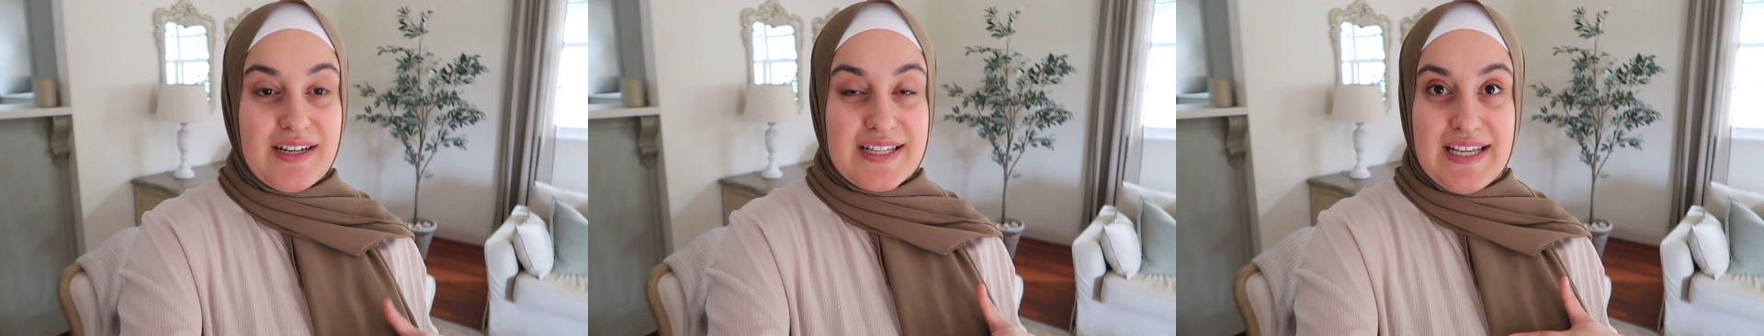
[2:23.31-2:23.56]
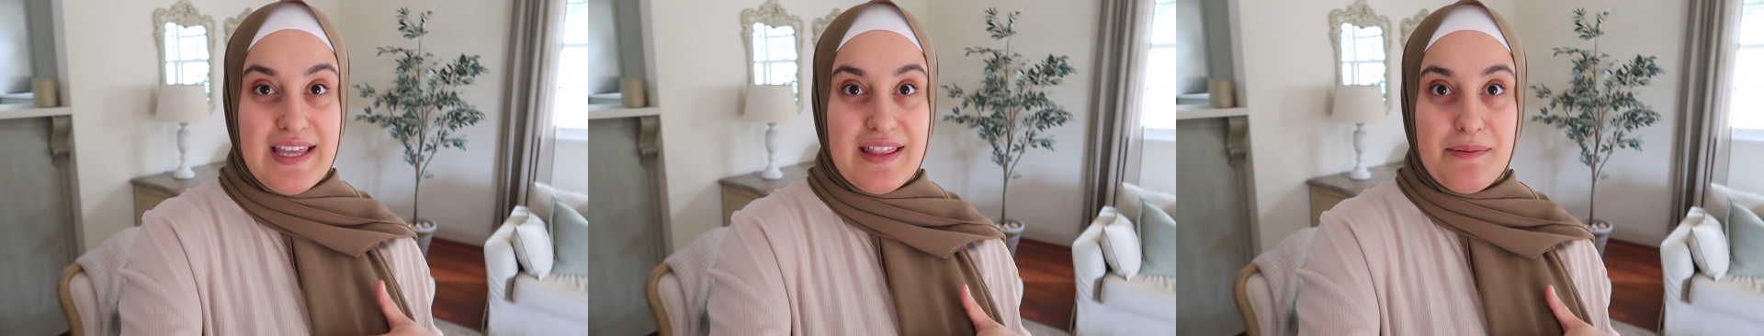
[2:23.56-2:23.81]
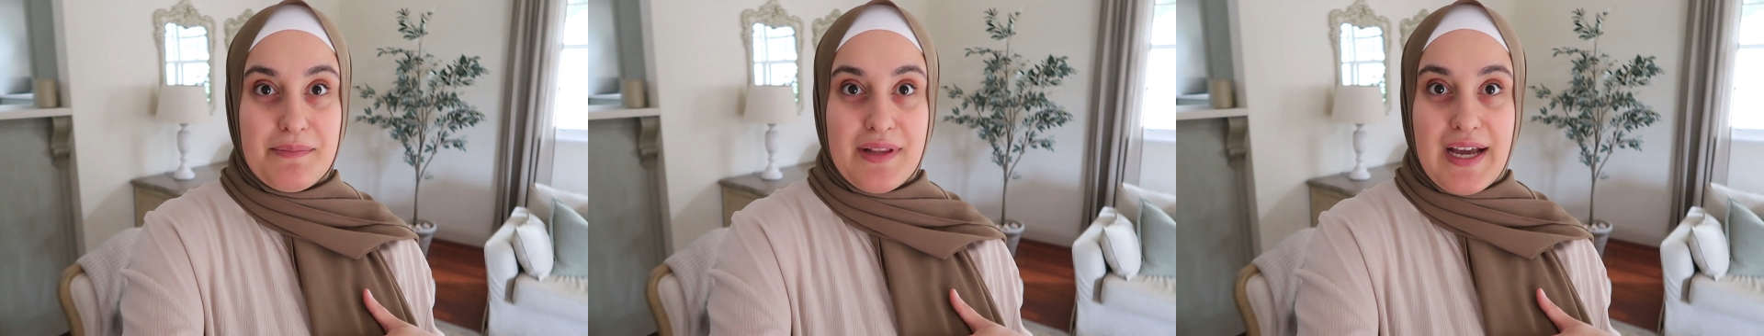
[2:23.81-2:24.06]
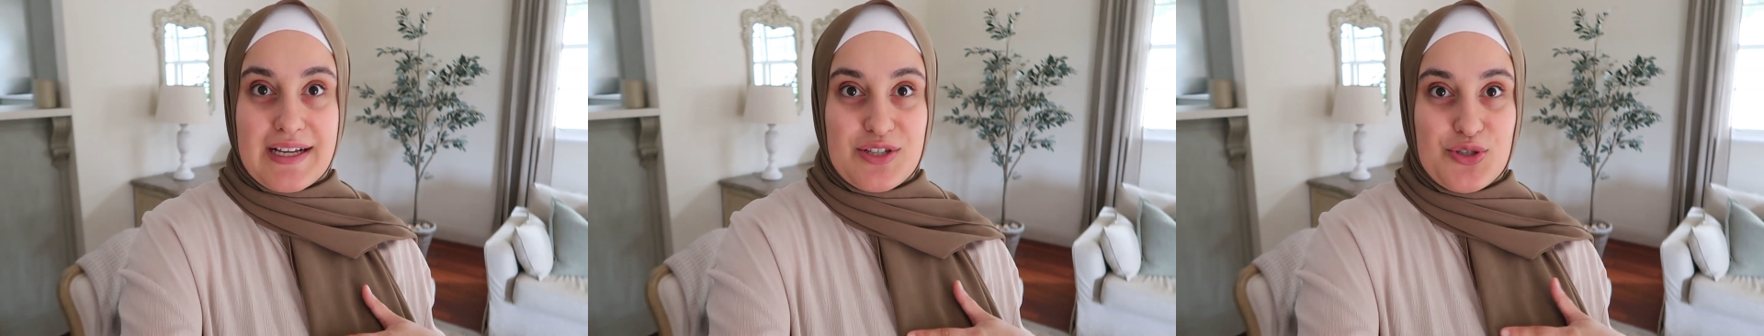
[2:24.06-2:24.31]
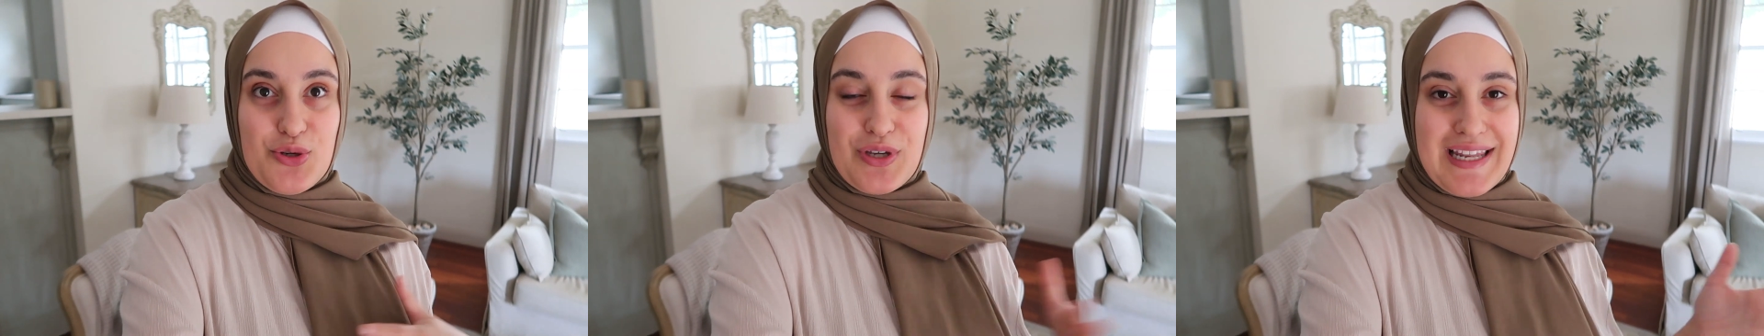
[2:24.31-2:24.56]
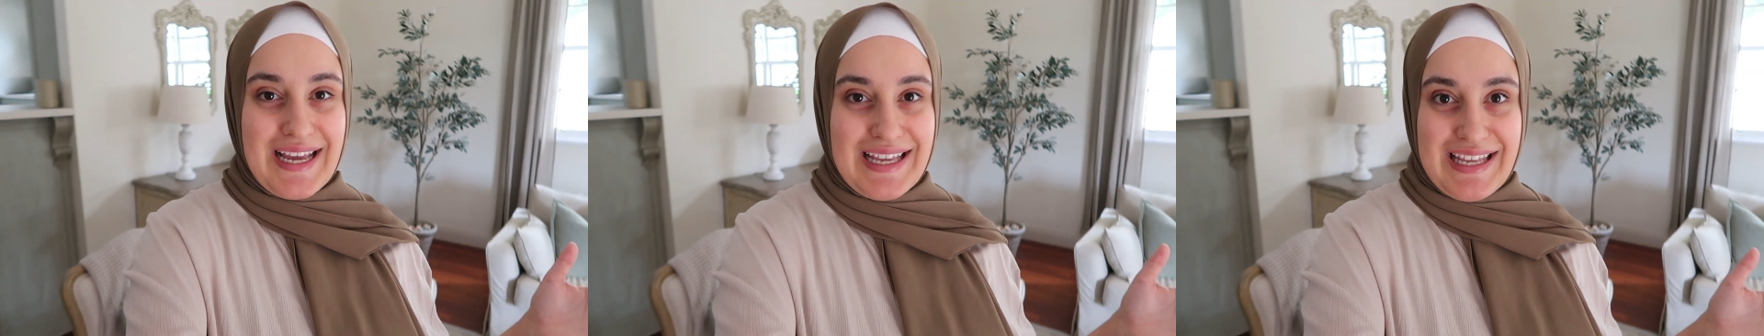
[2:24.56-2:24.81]
I see them like
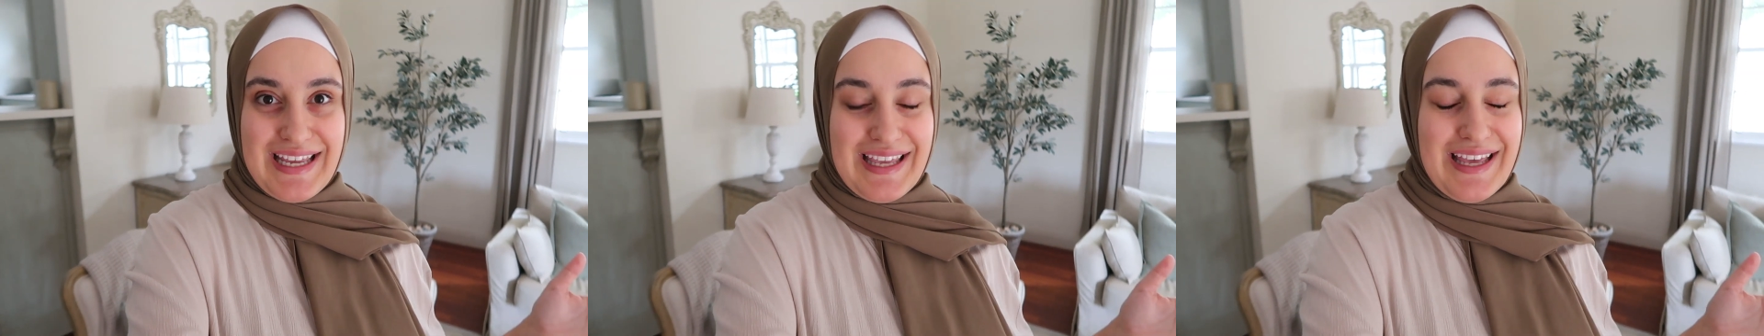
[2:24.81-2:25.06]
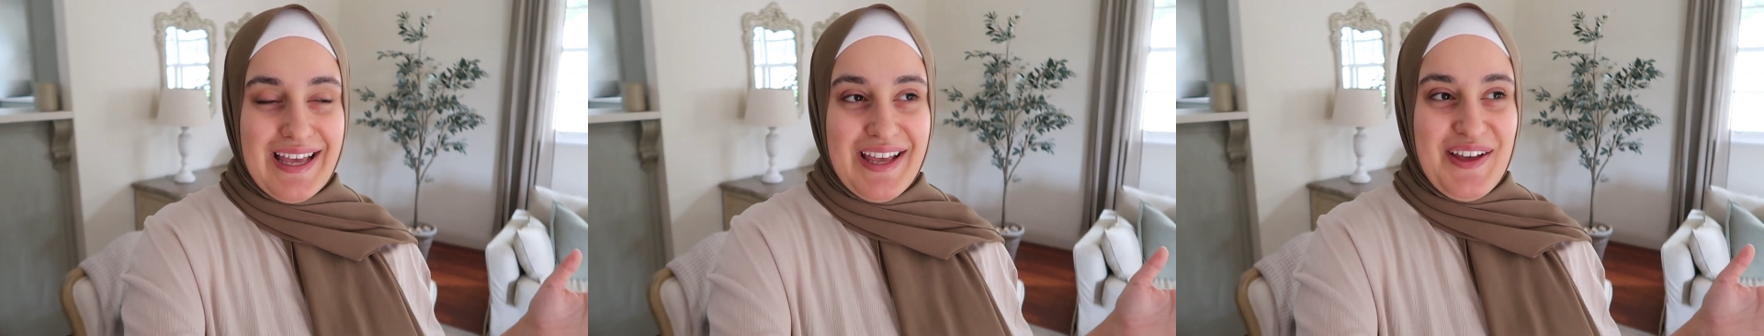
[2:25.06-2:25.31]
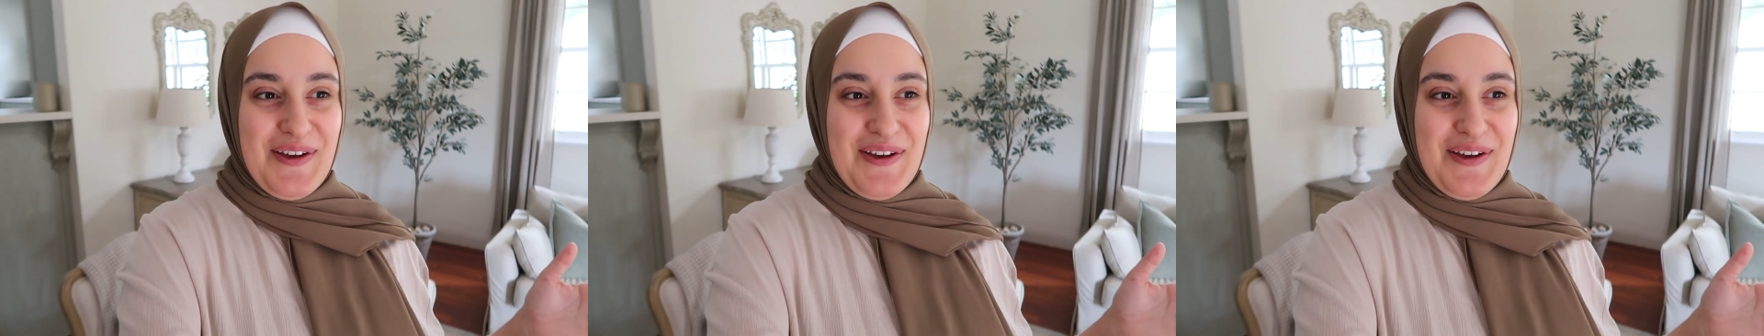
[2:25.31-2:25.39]
circulating